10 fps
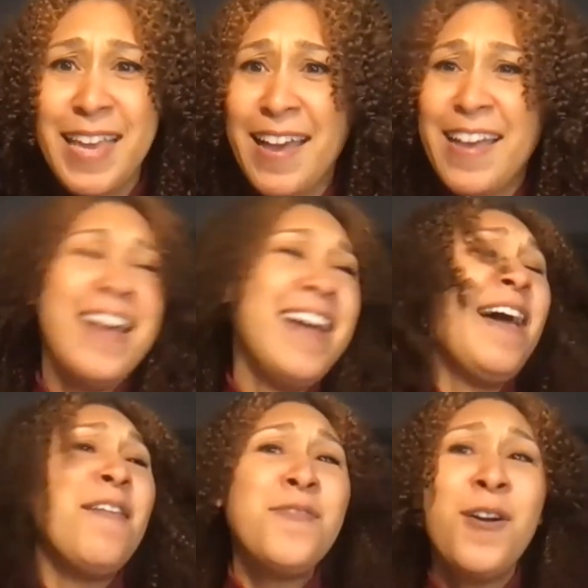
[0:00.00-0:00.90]
Yeah
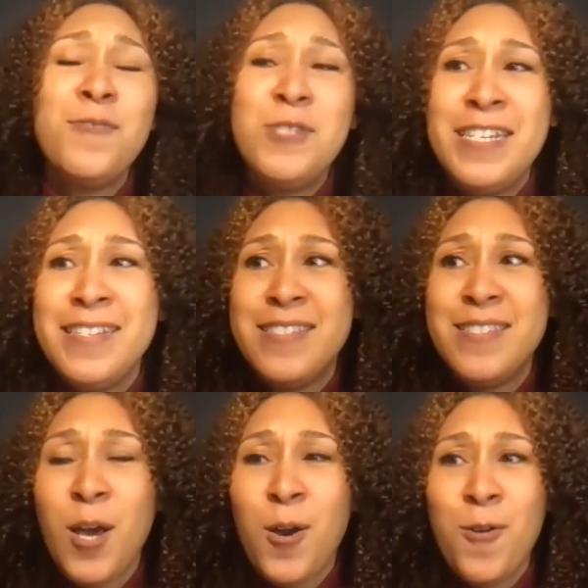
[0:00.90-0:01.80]
health coaching is
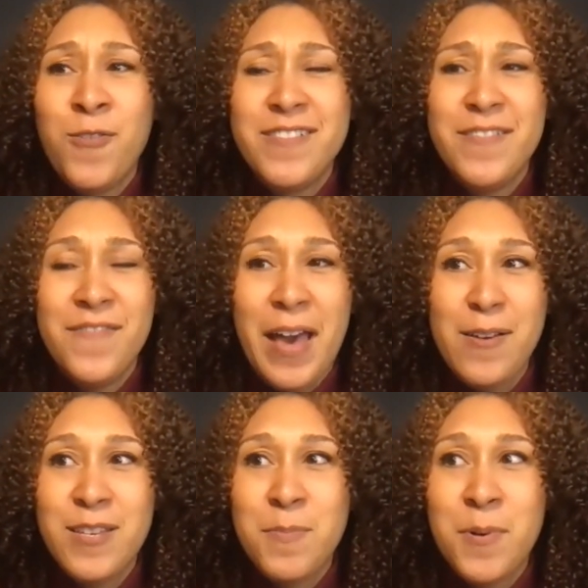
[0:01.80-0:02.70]
so
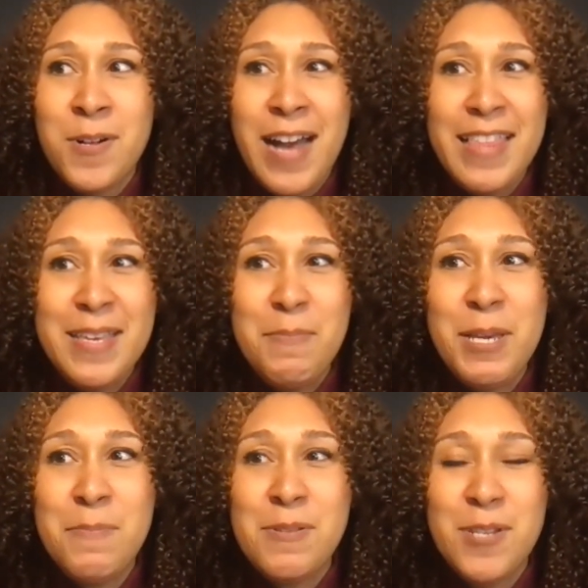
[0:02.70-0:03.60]
valuable. I think
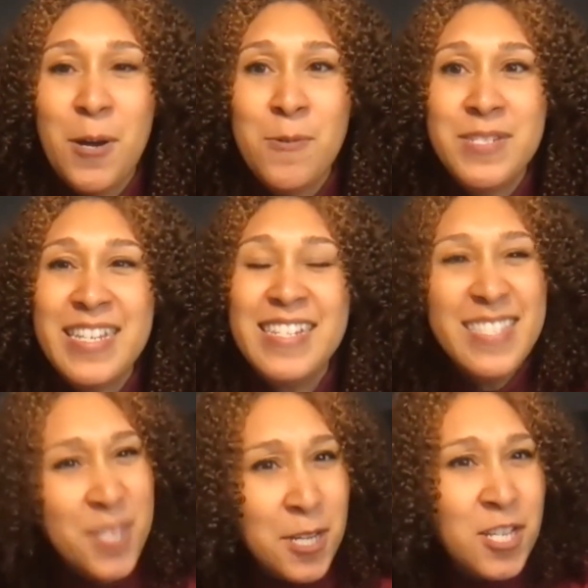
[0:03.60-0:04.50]
people don't,
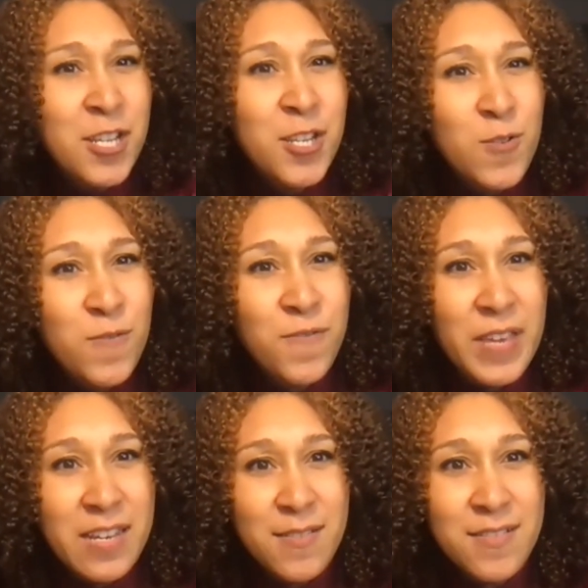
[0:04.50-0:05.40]
it's such a new
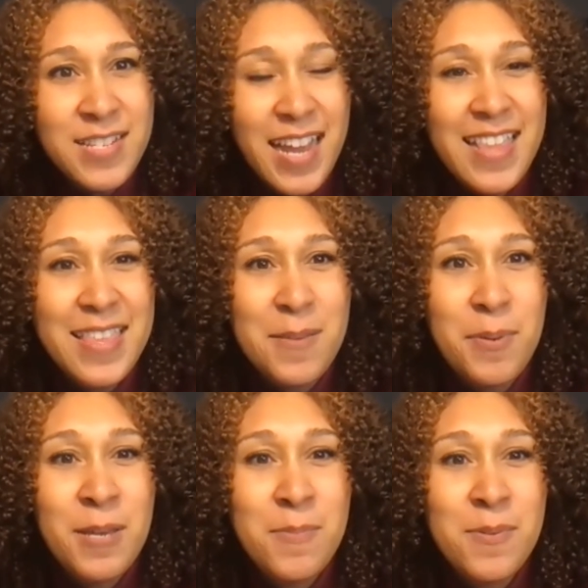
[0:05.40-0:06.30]
field. I think
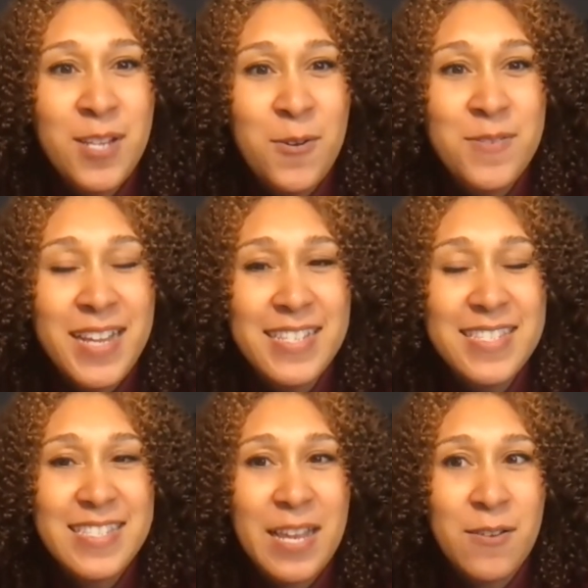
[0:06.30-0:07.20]
people don't
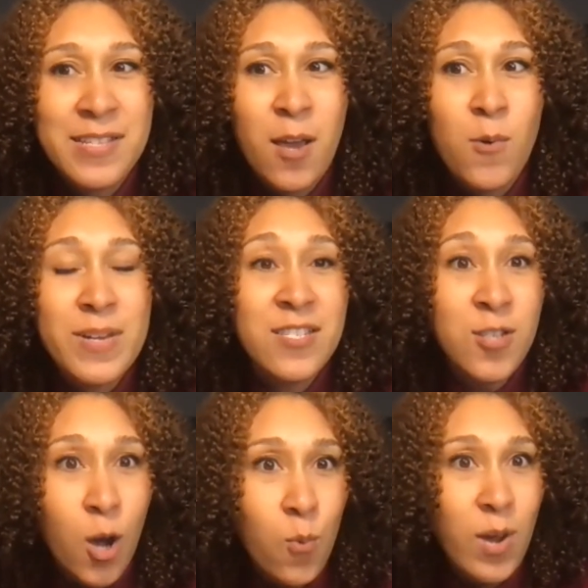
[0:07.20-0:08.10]
necessarily always
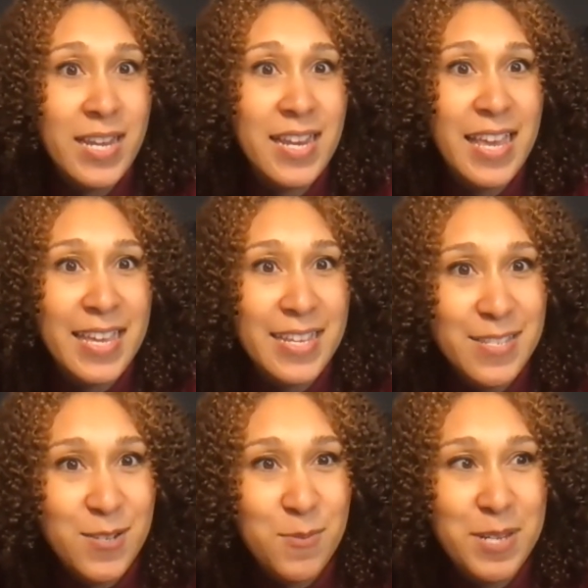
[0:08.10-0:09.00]
know what it
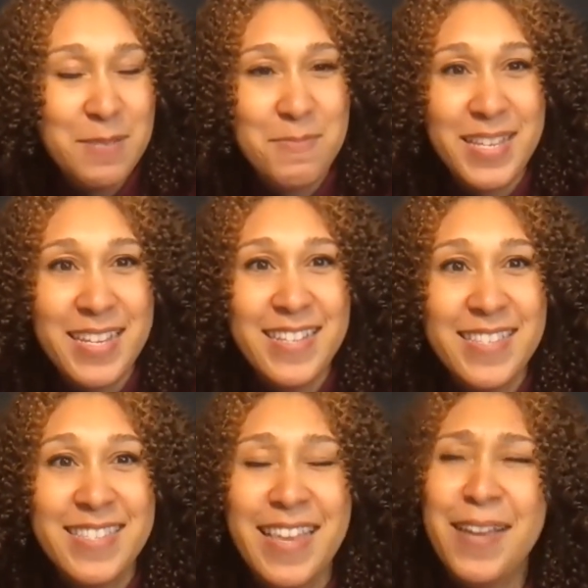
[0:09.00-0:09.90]
is or what it means.
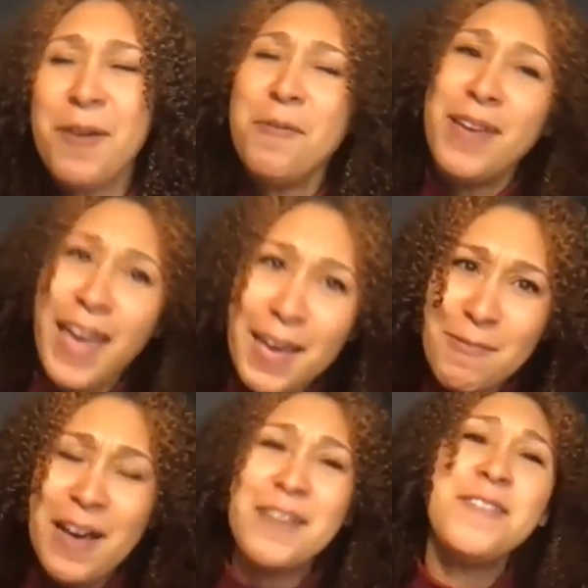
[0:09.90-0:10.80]
It's like, okay,
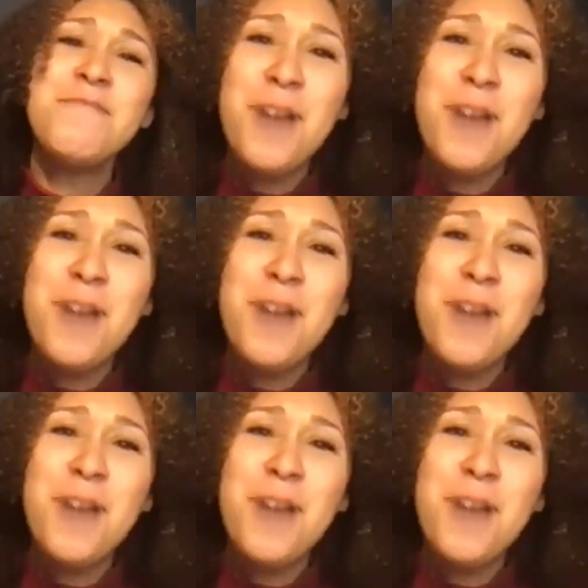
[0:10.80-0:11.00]
well, how do you coach